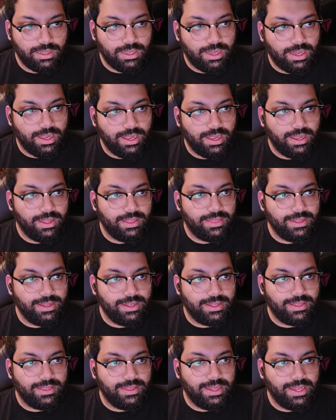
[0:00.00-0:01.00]
I
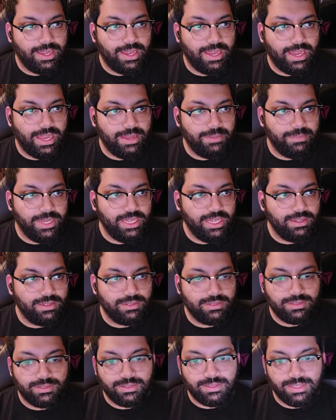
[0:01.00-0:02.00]
think they hate me.
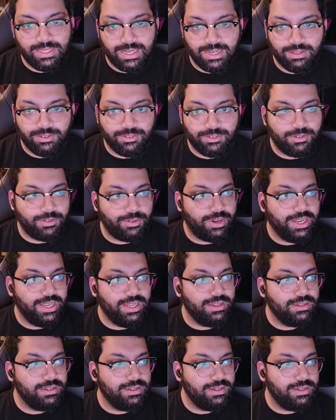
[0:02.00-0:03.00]
That is great.